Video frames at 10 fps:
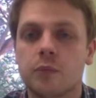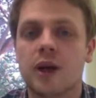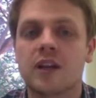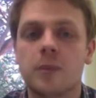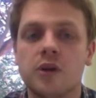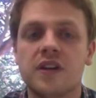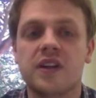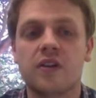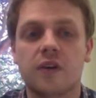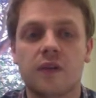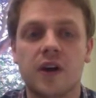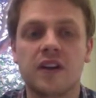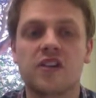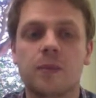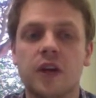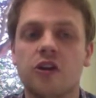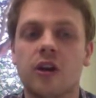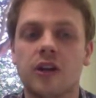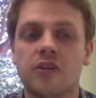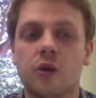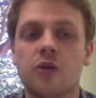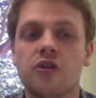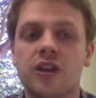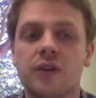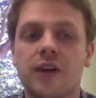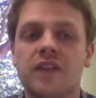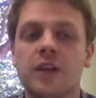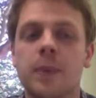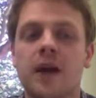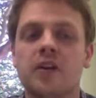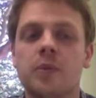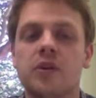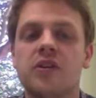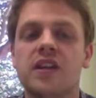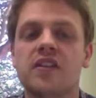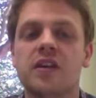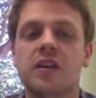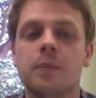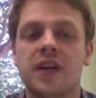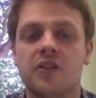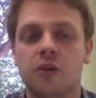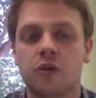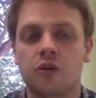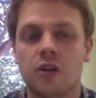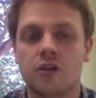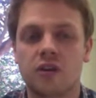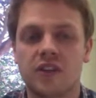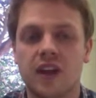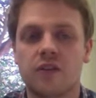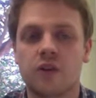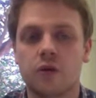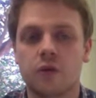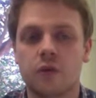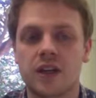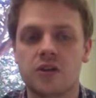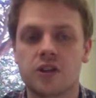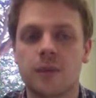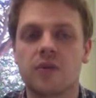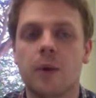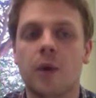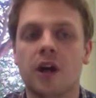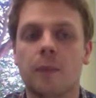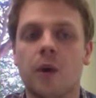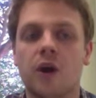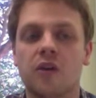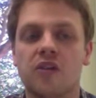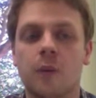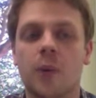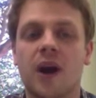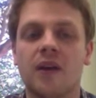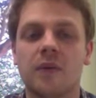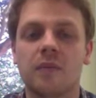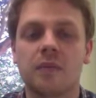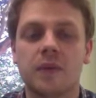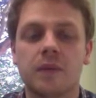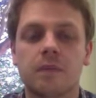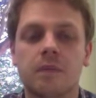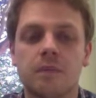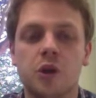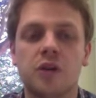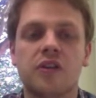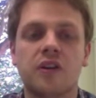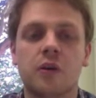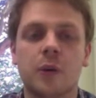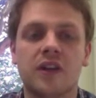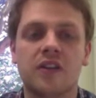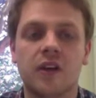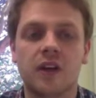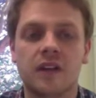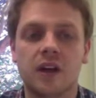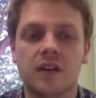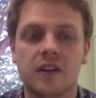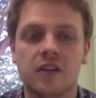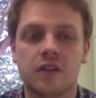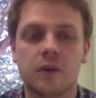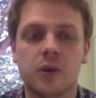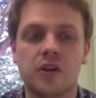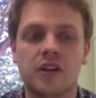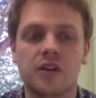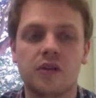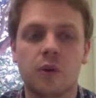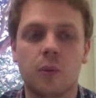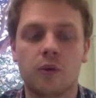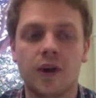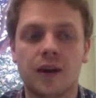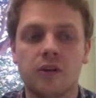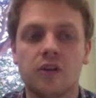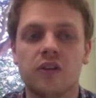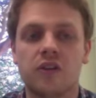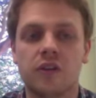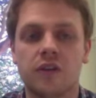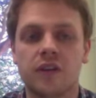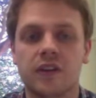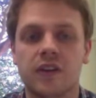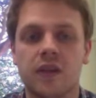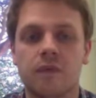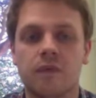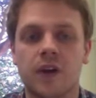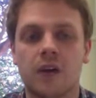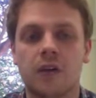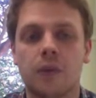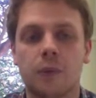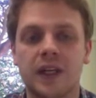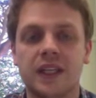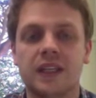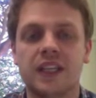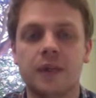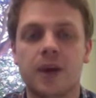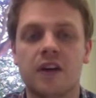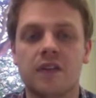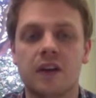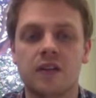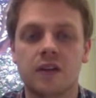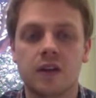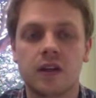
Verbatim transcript: Brand communities are defined as specialised non-geographically bound communities based on a structured set of social relationships among admirers of a brand. Muniz and O'Guinn studied the ideas of communities formed around goods and services and found three key benefits.